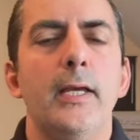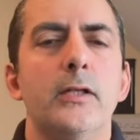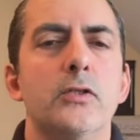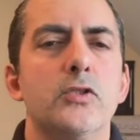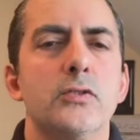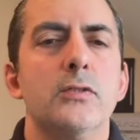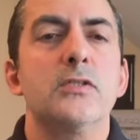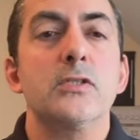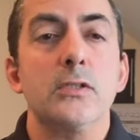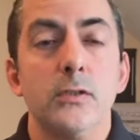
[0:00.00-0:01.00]

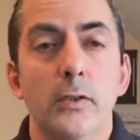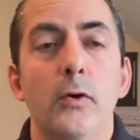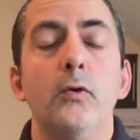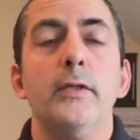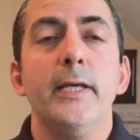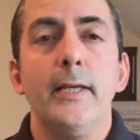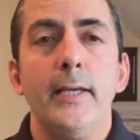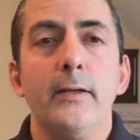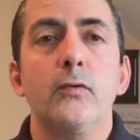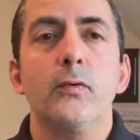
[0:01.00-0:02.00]
slowly
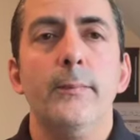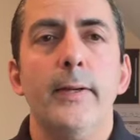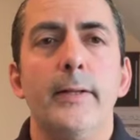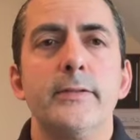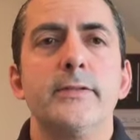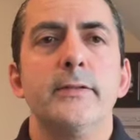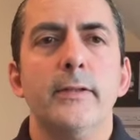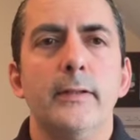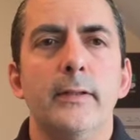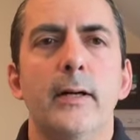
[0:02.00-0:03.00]
increment the
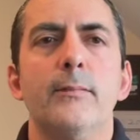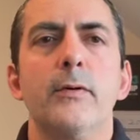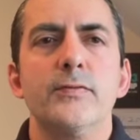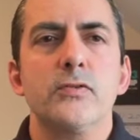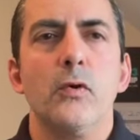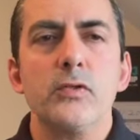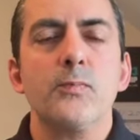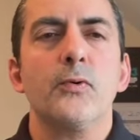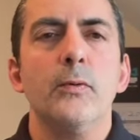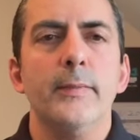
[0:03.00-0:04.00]
number of strokes
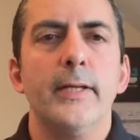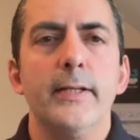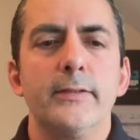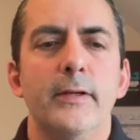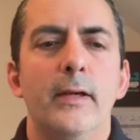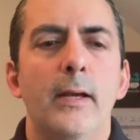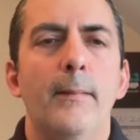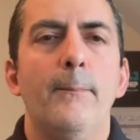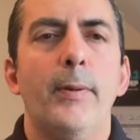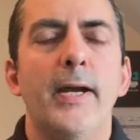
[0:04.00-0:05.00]
per minute
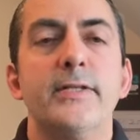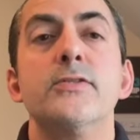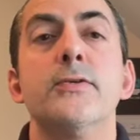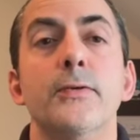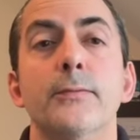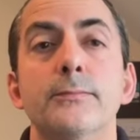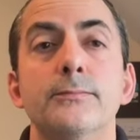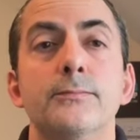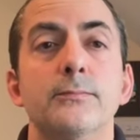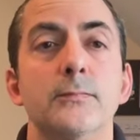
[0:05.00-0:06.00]
by 2.
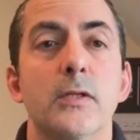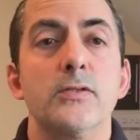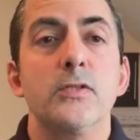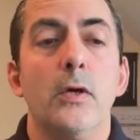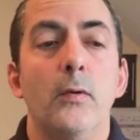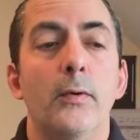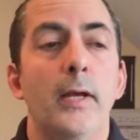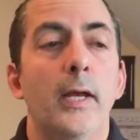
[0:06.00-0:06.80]
So